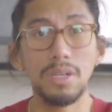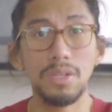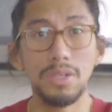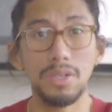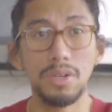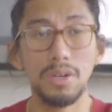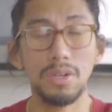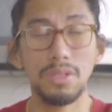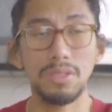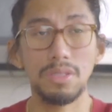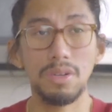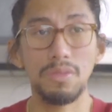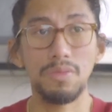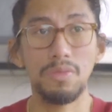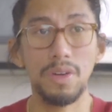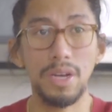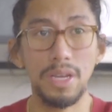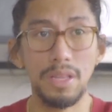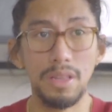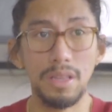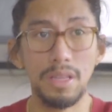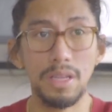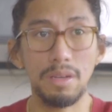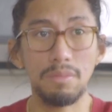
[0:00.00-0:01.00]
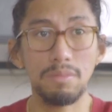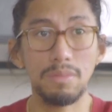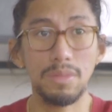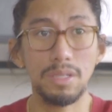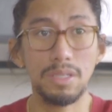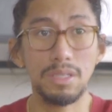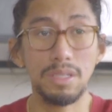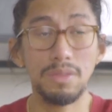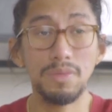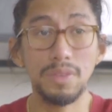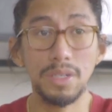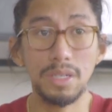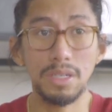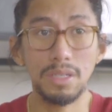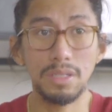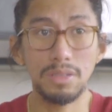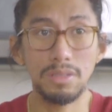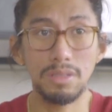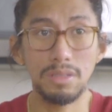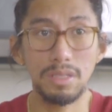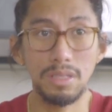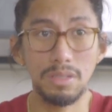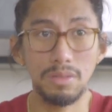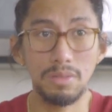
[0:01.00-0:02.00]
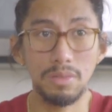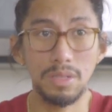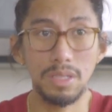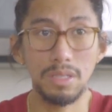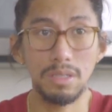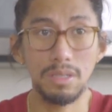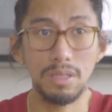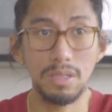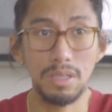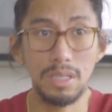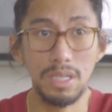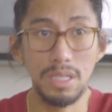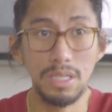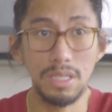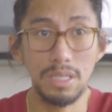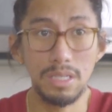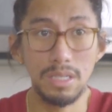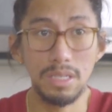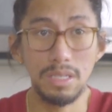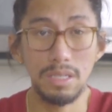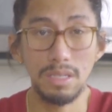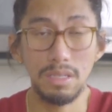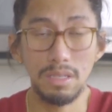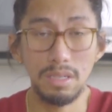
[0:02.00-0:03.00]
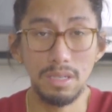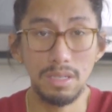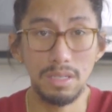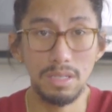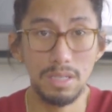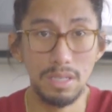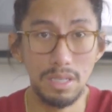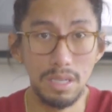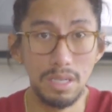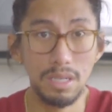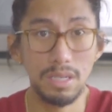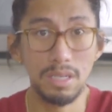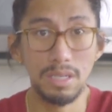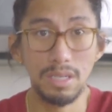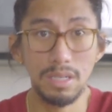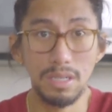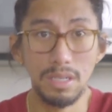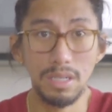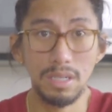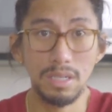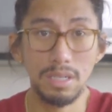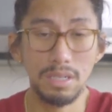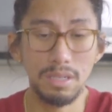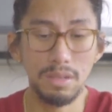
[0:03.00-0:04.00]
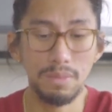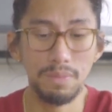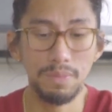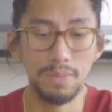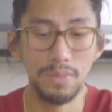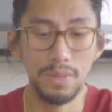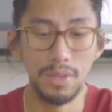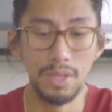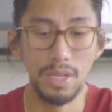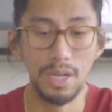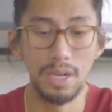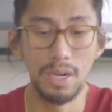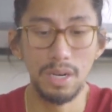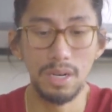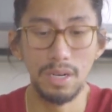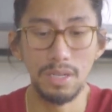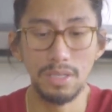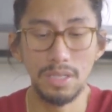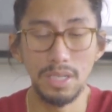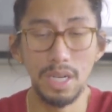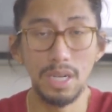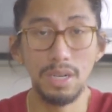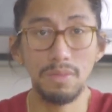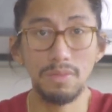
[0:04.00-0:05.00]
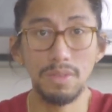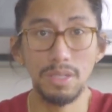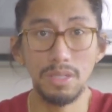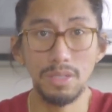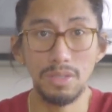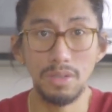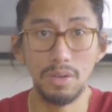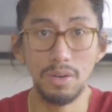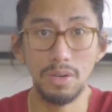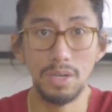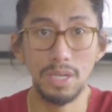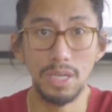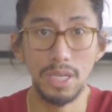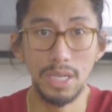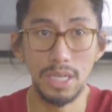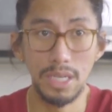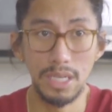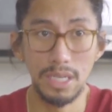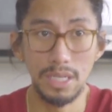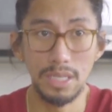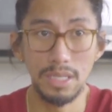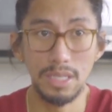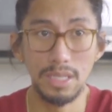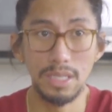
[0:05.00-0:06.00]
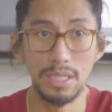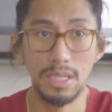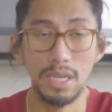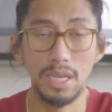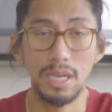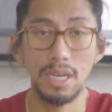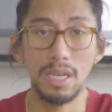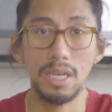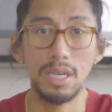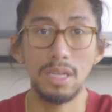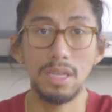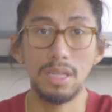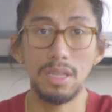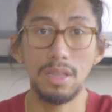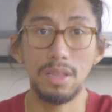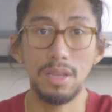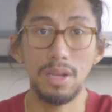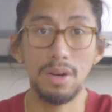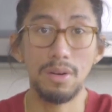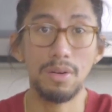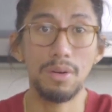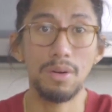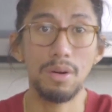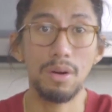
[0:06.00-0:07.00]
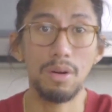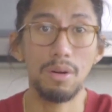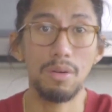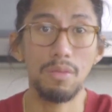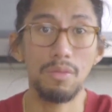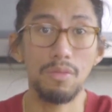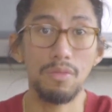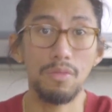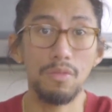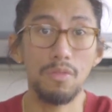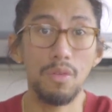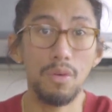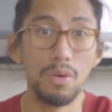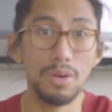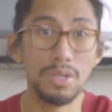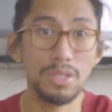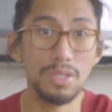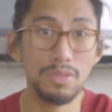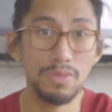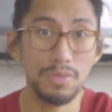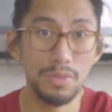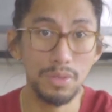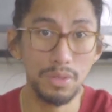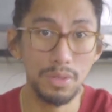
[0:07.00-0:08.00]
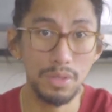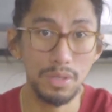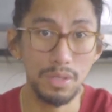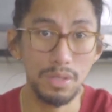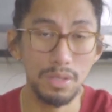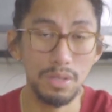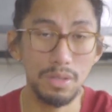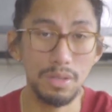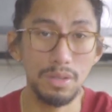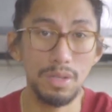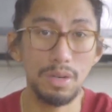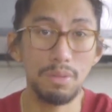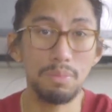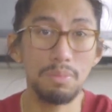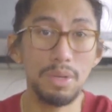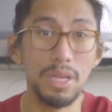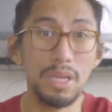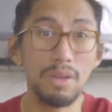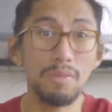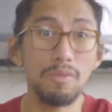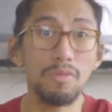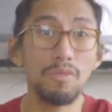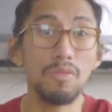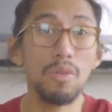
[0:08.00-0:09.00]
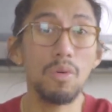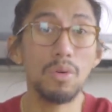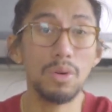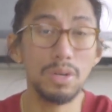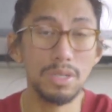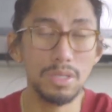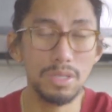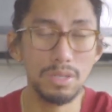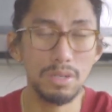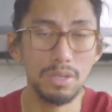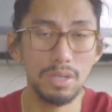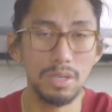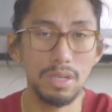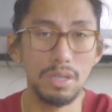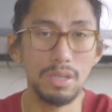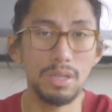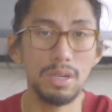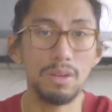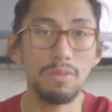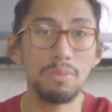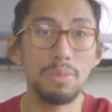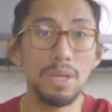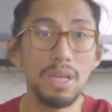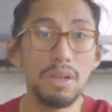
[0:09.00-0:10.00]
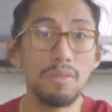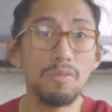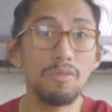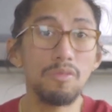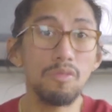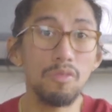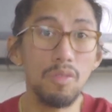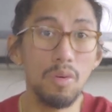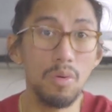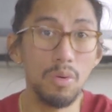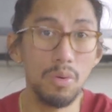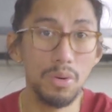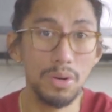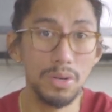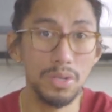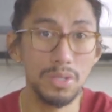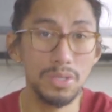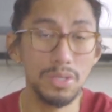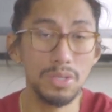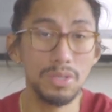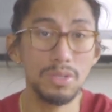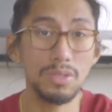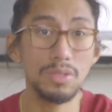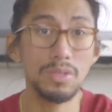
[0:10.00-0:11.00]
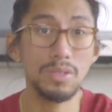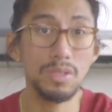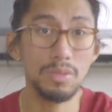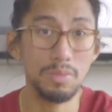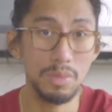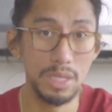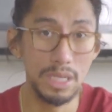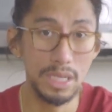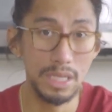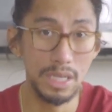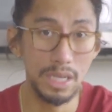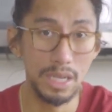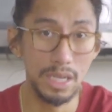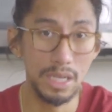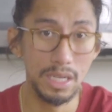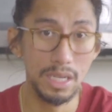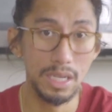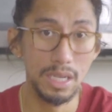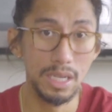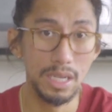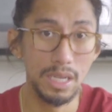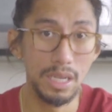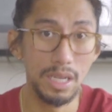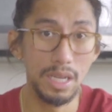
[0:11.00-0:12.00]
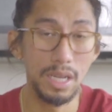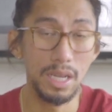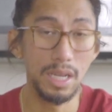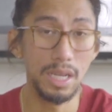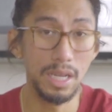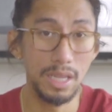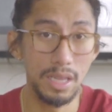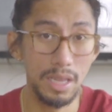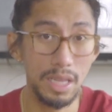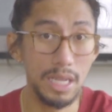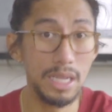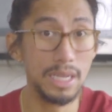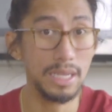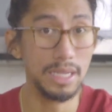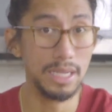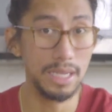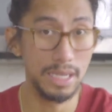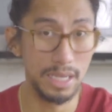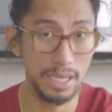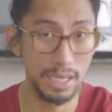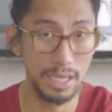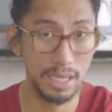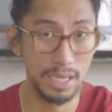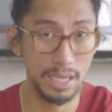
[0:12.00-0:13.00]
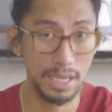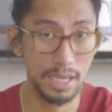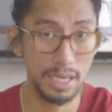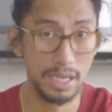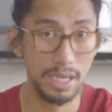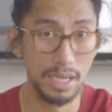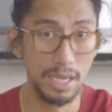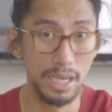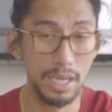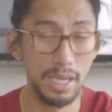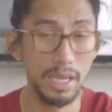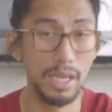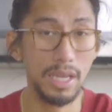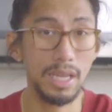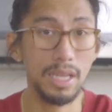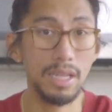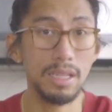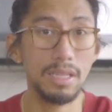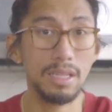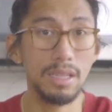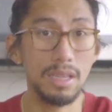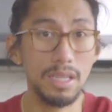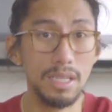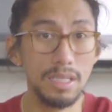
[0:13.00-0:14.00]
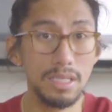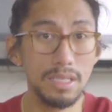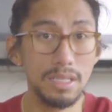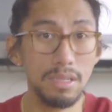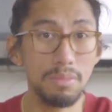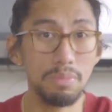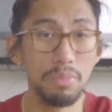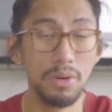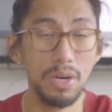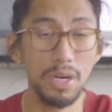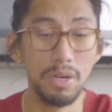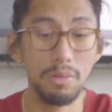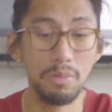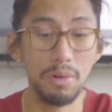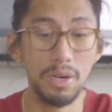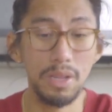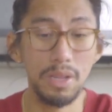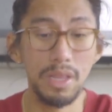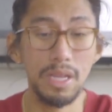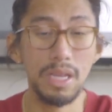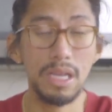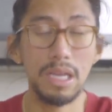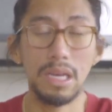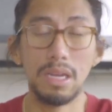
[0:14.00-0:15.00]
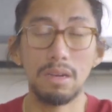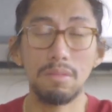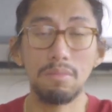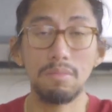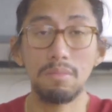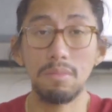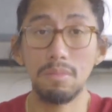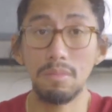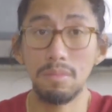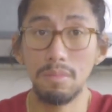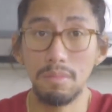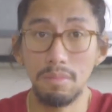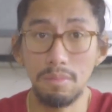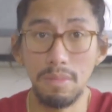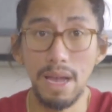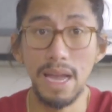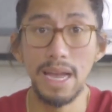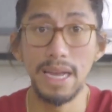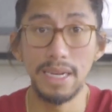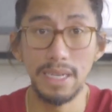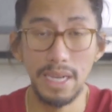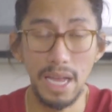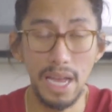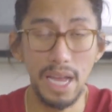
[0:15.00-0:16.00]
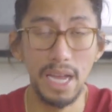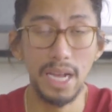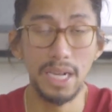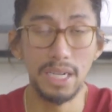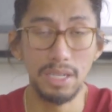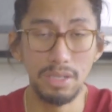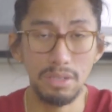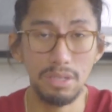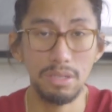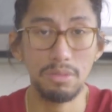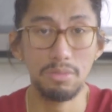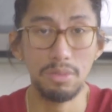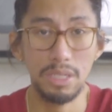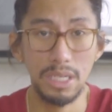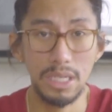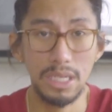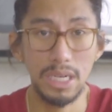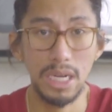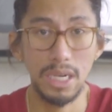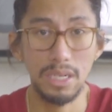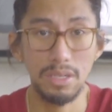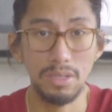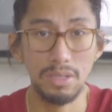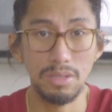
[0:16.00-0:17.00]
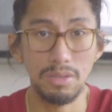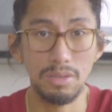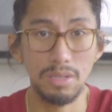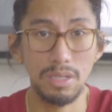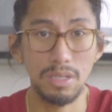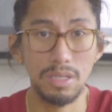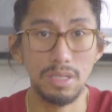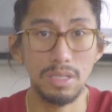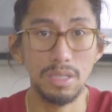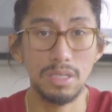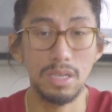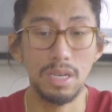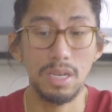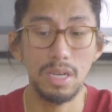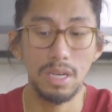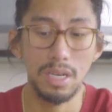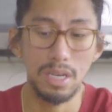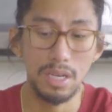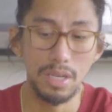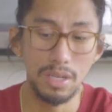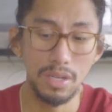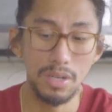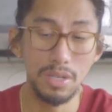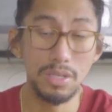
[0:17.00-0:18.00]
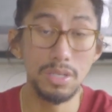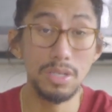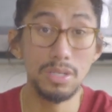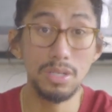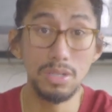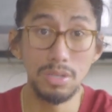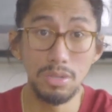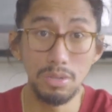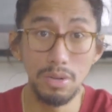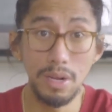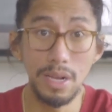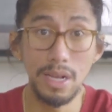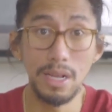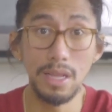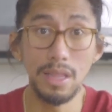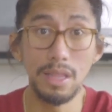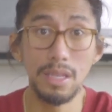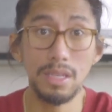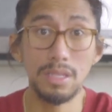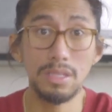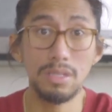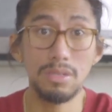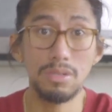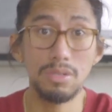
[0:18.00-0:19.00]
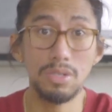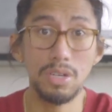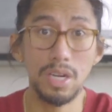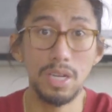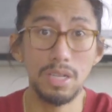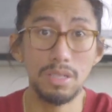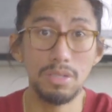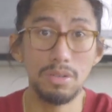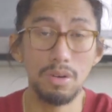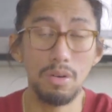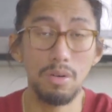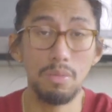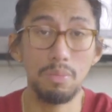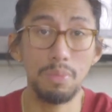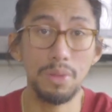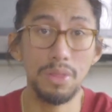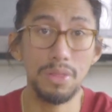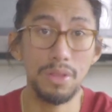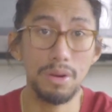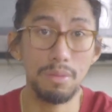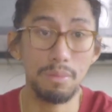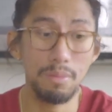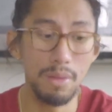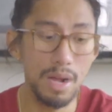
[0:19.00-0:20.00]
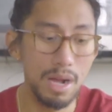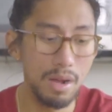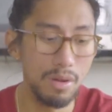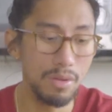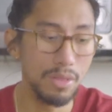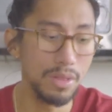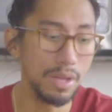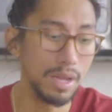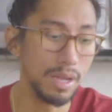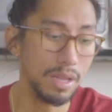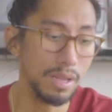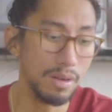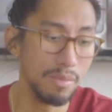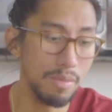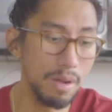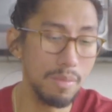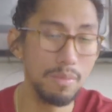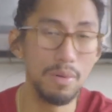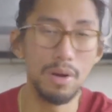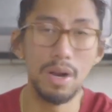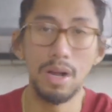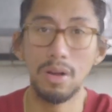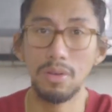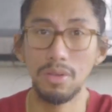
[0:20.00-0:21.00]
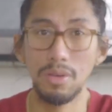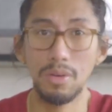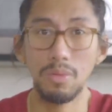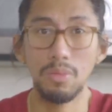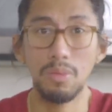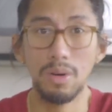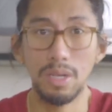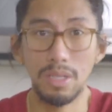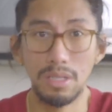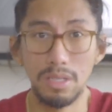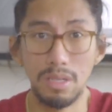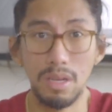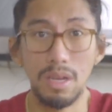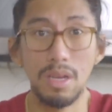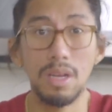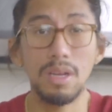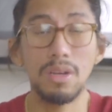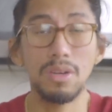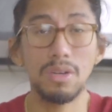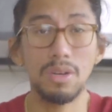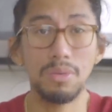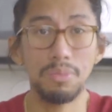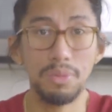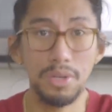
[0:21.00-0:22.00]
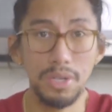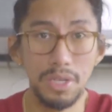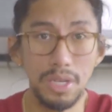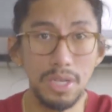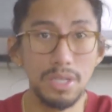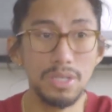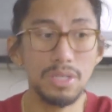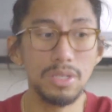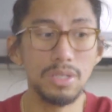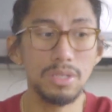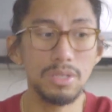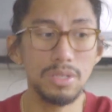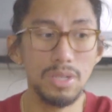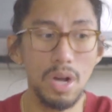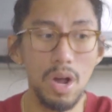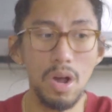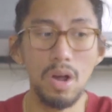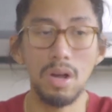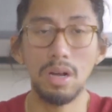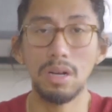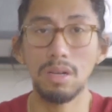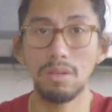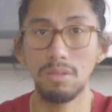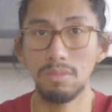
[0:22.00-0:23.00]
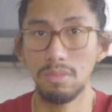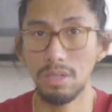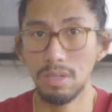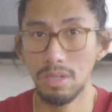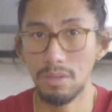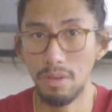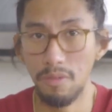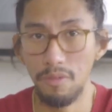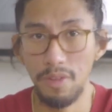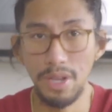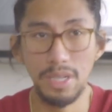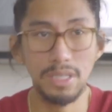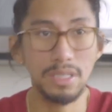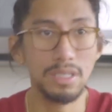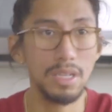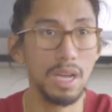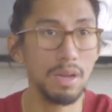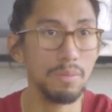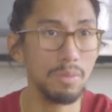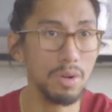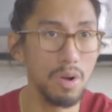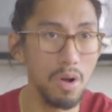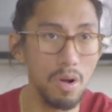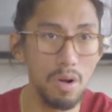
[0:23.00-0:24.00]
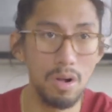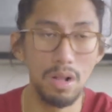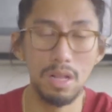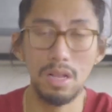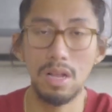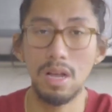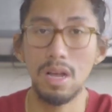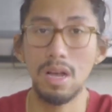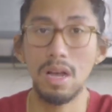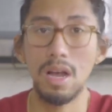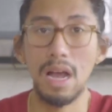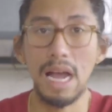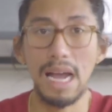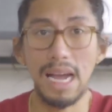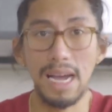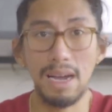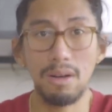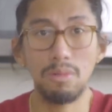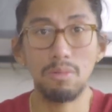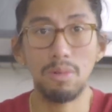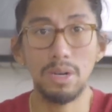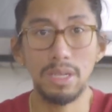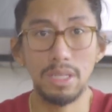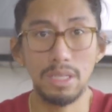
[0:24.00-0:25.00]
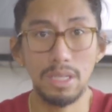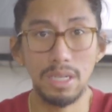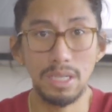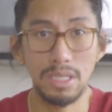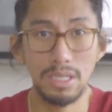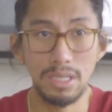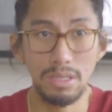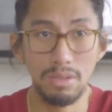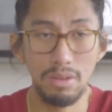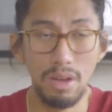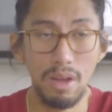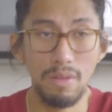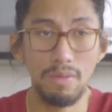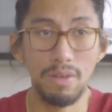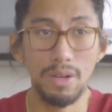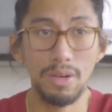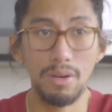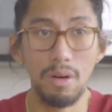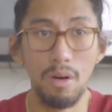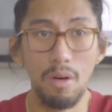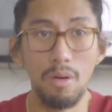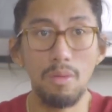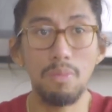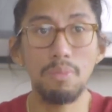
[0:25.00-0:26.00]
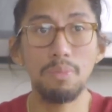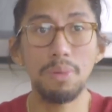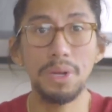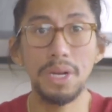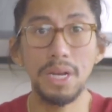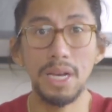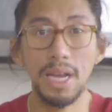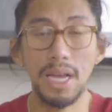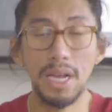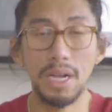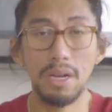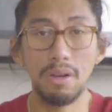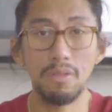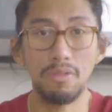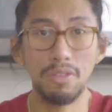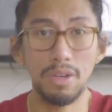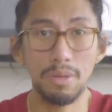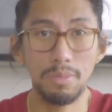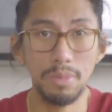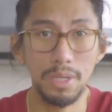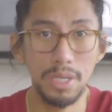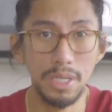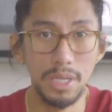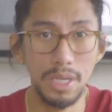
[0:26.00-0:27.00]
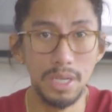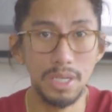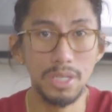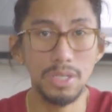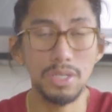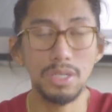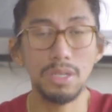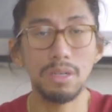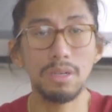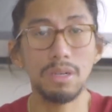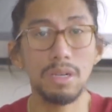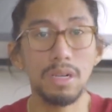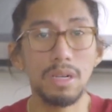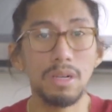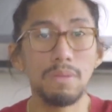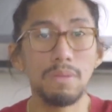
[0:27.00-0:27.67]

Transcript: You also find them difficult to deal with. This, because their side of the story is they're forceful. They're being forced, sorry. They're being forced to communicate. And they did. And this is the part where they get mad, angry with the Knight of Swords. Because the strength is you trying to open their mouth. And remember how you want communication, talk, FaceTime, call. I want us to have an open line of communication.